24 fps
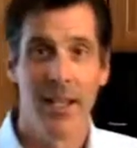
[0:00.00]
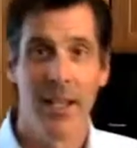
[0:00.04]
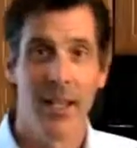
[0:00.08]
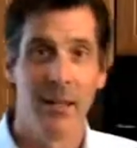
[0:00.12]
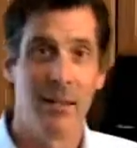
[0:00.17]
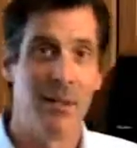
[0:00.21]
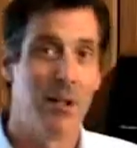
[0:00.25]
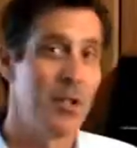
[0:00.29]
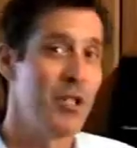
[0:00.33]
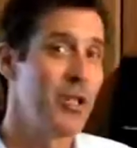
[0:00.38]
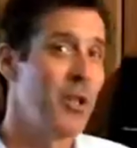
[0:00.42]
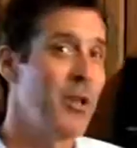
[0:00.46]
I'm
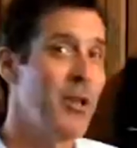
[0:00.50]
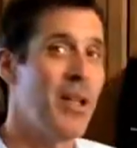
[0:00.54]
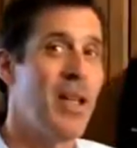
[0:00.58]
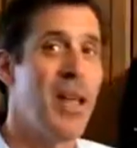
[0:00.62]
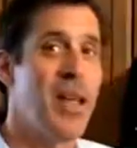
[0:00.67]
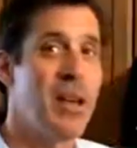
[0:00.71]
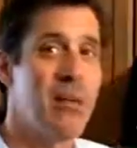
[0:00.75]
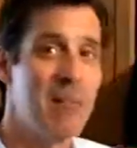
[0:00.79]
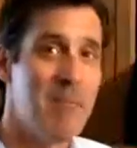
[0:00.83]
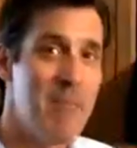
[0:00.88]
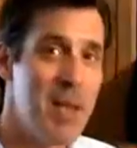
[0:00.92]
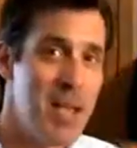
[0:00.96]
going to show you
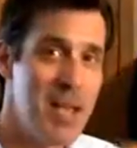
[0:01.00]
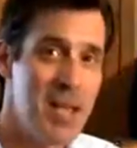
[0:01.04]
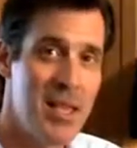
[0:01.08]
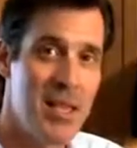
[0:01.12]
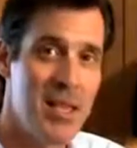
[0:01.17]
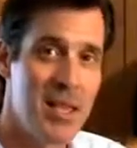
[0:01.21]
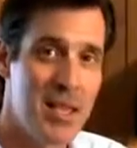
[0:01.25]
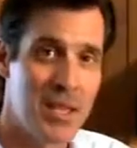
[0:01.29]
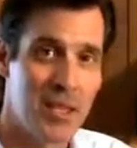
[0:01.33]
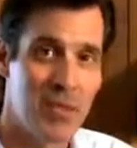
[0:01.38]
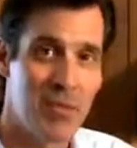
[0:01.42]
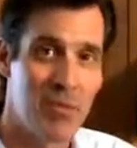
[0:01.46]
how to make
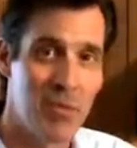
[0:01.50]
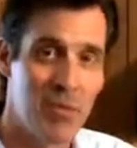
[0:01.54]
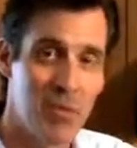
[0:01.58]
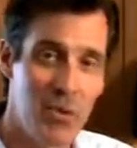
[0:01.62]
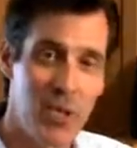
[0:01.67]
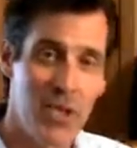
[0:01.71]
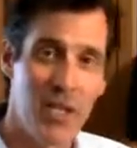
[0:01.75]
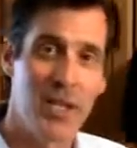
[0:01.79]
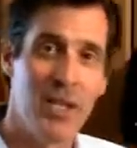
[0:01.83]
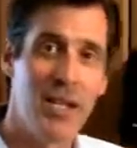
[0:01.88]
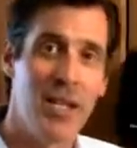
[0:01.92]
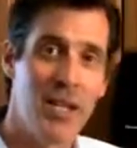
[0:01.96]
this
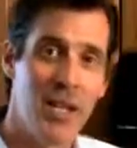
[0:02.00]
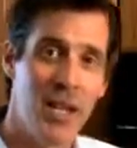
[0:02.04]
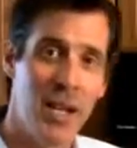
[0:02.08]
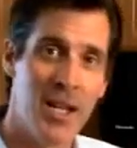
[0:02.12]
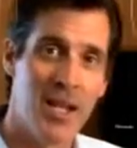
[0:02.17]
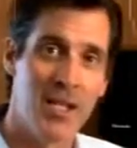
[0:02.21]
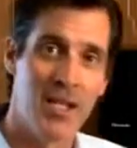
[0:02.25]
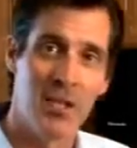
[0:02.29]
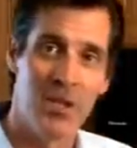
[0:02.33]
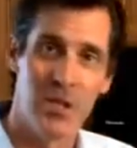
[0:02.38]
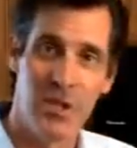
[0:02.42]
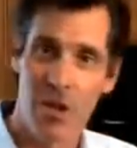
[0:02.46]
really
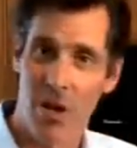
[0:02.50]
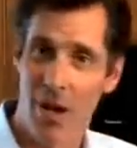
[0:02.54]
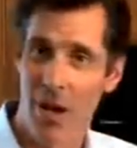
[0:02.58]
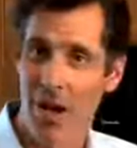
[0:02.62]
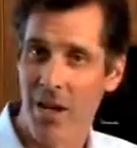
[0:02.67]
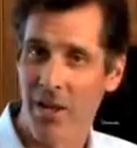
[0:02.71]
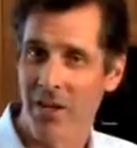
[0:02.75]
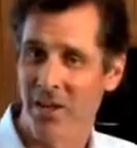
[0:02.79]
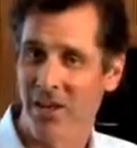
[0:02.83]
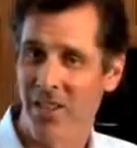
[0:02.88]
nice sauce,